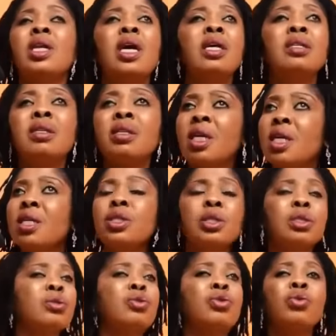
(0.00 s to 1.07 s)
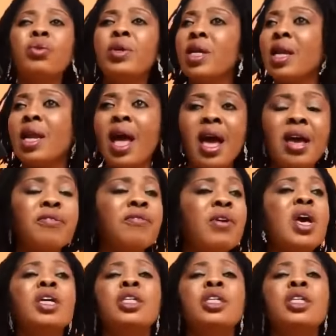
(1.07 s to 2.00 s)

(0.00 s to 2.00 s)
and things to do in life.